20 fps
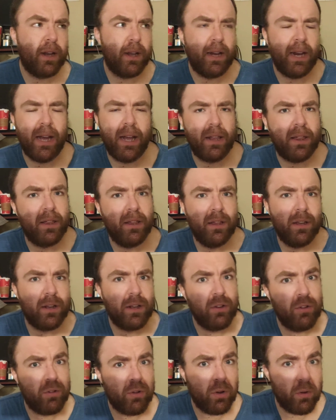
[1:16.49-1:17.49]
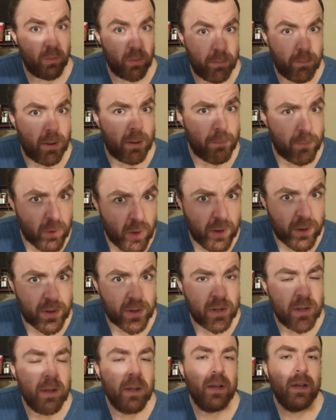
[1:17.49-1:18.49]
I'd had to consult with my
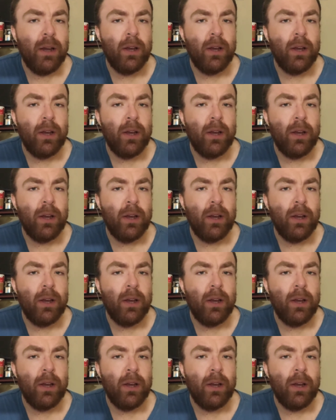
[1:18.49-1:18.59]
brother.